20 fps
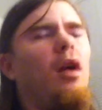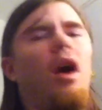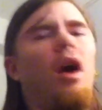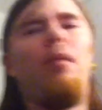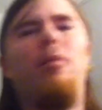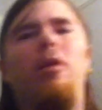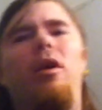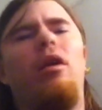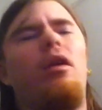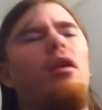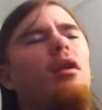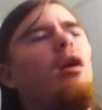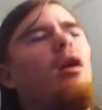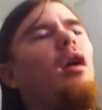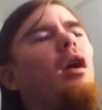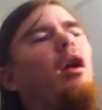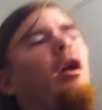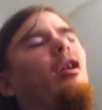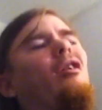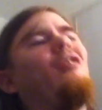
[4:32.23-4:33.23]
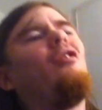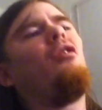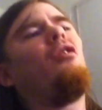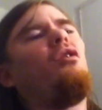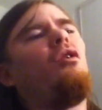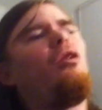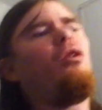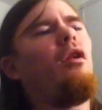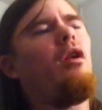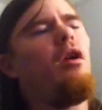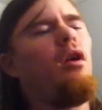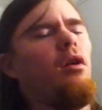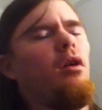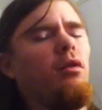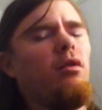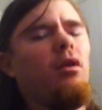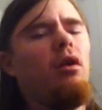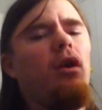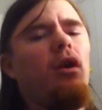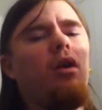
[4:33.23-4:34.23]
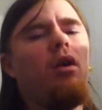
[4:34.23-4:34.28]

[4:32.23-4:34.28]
I mean, here's the thing.